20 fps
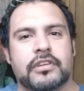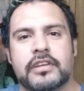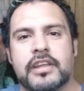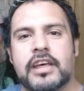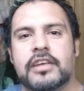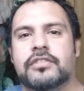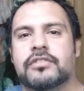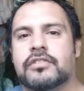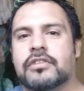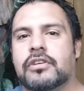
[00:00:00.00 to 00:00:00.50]

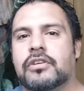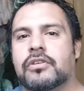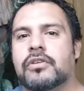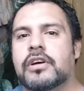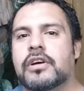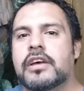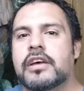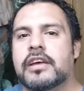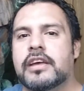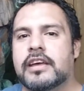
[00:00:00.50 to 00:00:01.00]

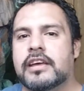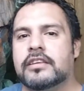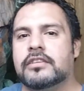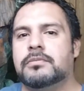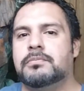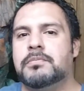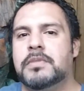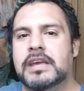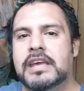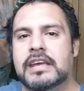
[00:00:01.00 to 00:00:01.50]
Sinestro
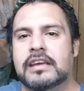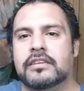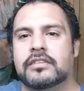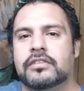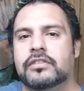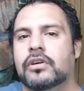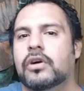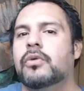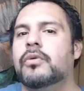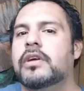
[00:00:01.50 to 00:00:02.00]
is being
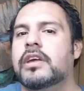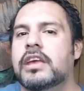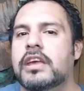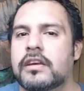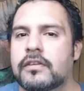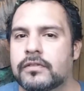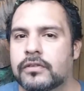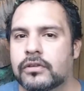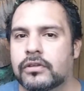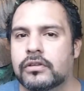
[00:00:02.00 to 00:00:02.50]
so
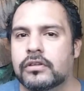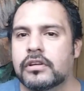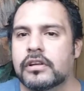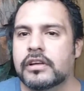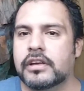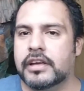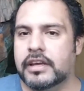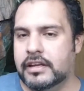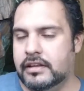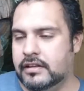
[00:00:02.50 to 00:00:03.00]
evil
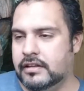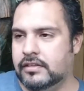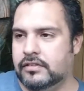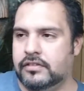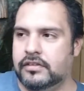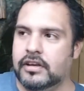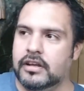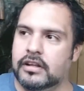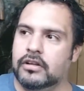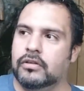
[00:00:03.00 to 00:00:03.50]
in
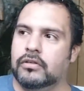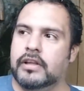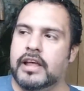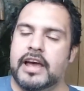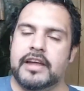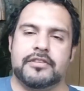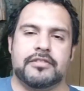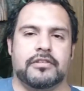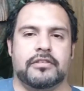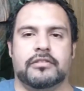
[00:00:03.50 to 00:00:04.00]
his Yellow
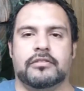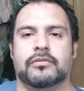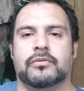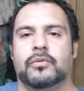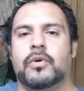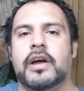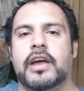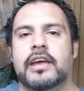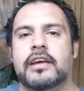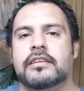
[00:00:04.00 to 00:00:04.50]

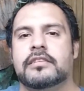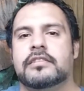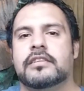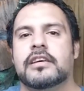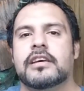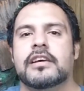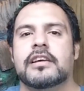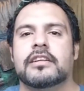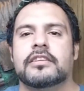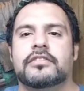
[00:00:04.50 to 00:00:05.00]
Lantern
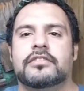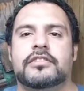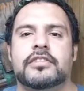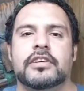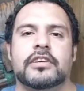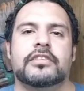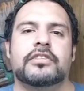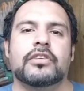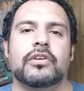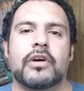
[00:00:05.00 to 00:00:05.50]
ways
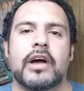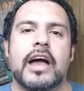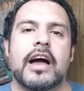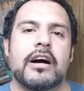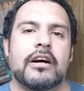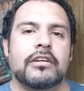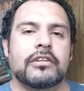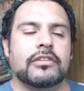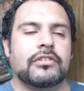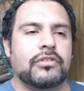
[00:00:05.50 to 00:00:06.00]
just so
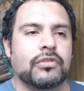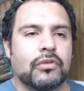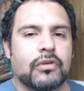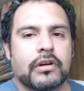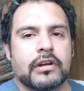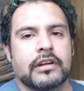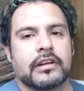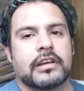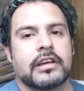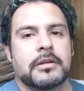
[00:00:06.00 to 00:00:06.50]
Hal
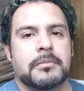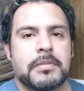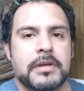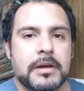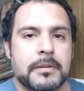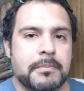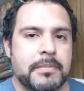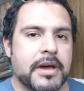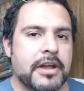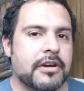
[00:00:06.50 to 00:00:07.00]
Jordan can
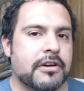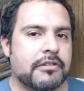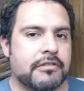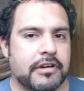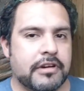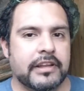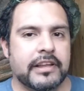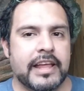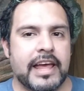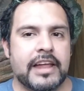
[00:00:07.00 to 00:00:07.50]
be a better
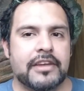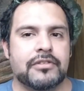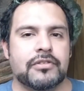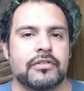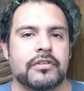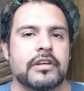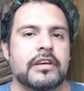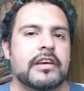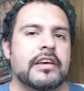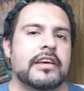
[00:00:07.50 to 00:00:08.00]
Green
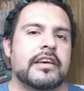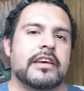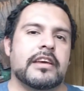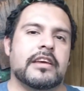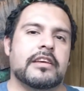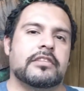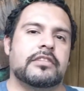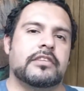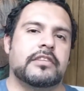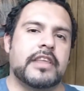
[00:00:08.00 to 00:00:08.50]
Lantern.
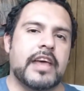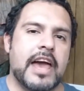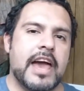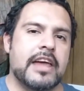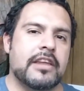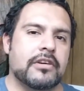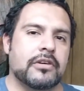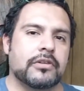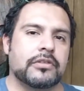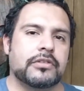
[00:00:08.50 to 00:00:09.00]
Is
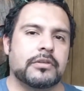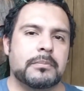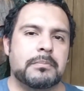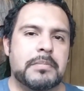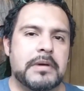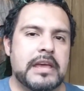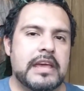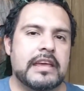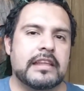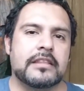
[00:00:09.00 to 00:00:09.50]

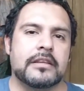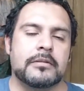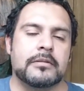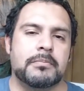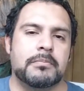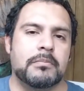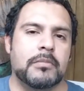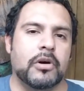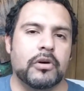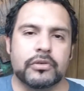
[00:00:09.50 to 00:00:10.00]
Thanos being
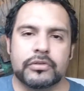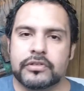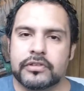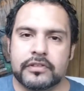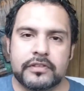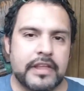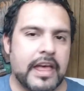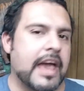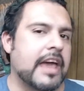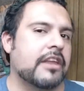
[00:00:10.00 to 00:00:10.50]
the
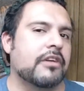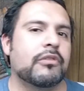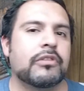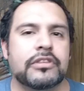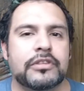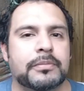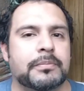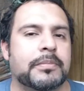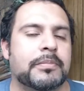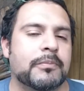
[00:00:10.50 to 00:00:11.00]
most
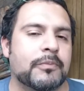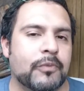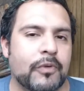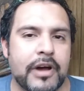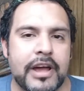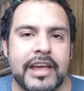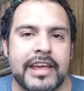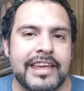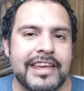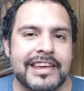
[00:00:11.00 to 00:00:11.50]
Thanos
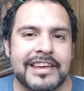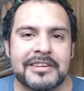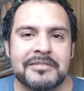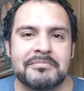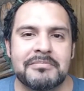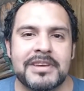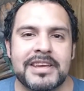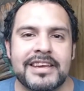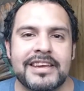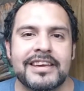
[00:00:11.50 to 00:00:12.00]
way he
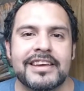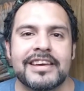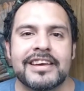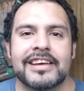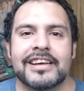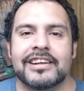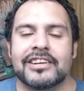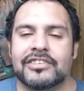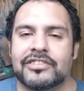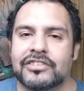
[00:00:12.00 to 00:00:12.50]
can be
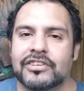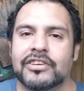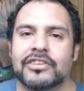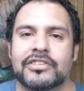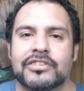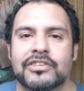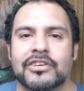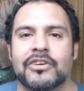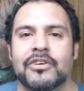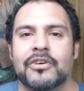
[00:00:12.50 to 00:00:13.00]

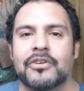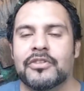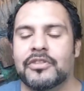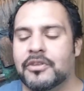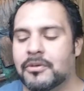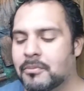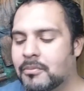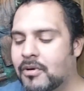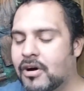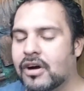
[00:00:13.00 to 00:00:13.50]
just so
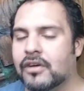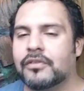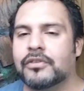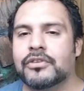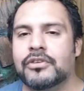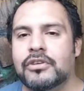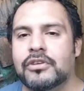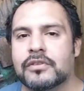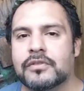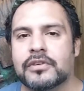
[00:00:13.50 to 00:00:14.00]
the
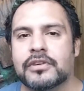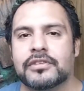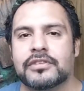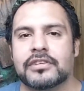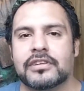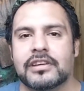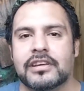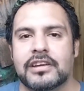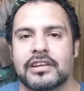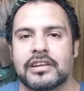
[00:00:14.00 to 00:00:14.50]
Marvel
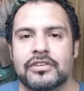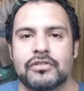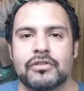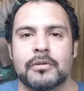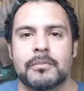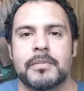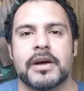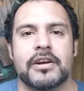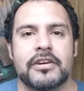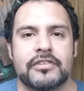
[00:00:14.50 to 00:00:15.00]
Universe can
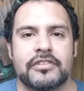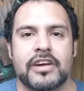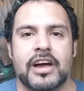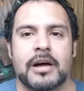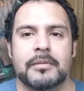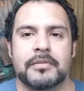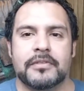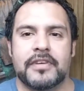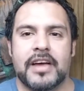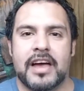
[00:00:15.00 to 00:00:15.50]
do a better
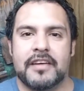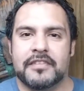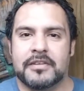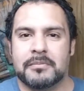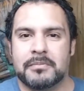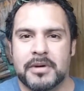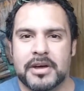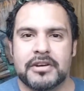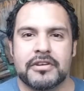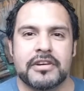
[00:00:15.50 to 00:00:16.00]
job of
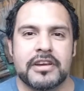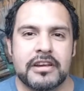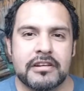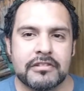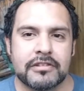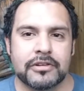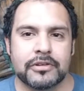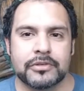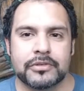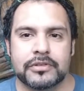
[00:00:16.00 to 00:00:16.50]
having better
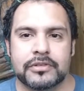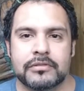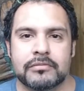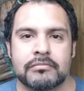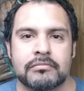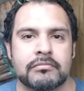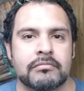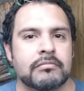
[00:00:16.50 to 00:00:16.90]
heroes?